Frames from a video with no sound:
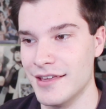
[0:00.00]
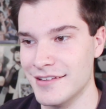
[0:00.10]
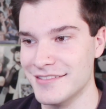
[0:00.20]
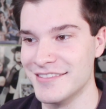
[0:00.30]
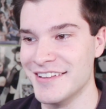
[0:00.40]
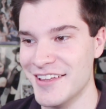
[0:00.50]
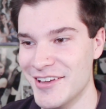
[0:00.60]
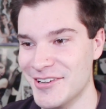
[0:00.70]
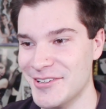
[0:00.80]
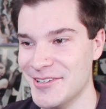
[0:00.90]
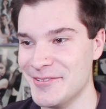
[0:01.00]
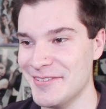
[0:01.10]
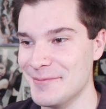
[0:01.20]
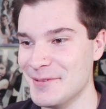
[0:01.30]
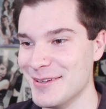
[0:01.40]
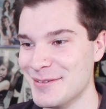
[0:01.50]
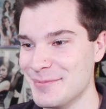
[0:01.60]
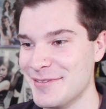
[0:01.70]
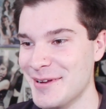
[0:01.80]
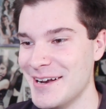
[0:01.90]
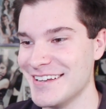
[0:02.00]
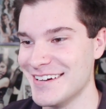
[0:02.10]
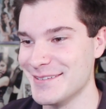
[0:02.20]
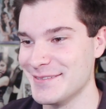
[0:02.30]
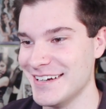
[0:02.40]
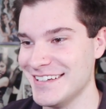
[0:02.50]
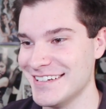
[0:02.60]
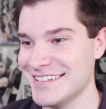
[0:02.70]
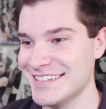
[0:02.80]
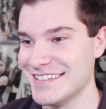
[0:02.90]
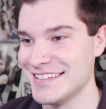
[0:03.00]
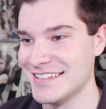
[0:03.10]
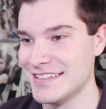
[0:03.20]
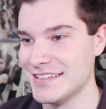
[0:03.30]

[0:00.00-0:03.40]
Okay, good symbolism starting off right here.